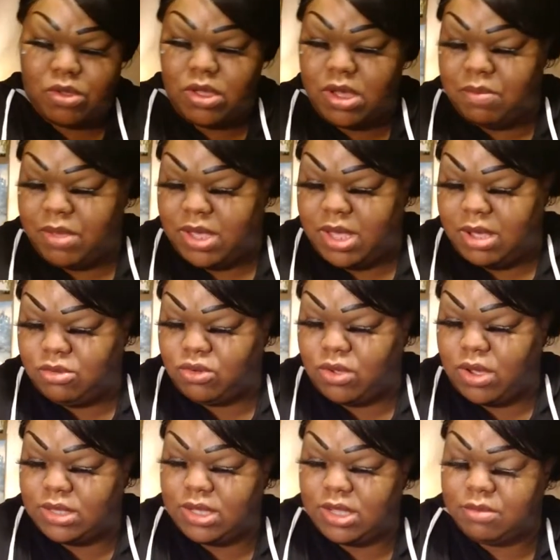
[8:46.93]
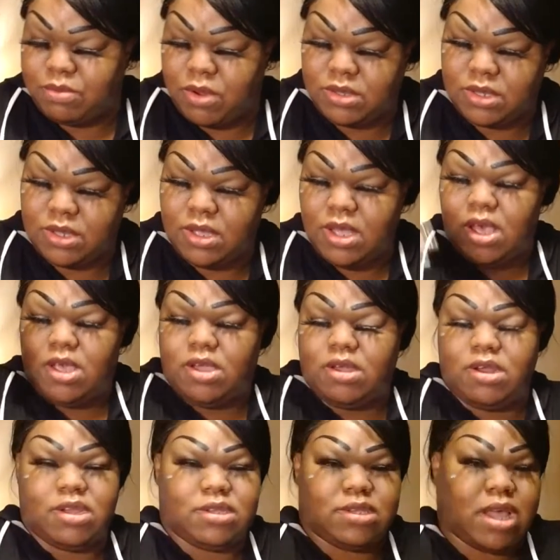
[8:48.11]
You could be keep trying to tell this person you
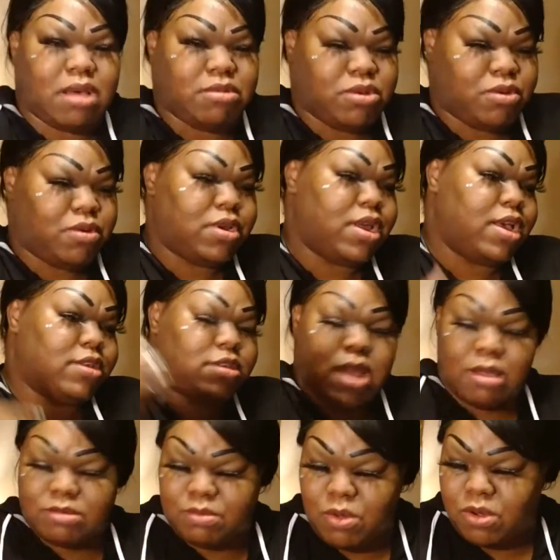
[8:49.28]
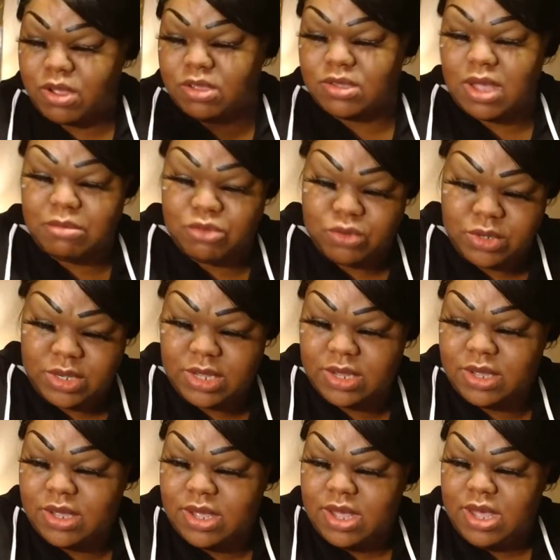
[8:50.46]
need to stop doing that, stop smoking, stop drinking.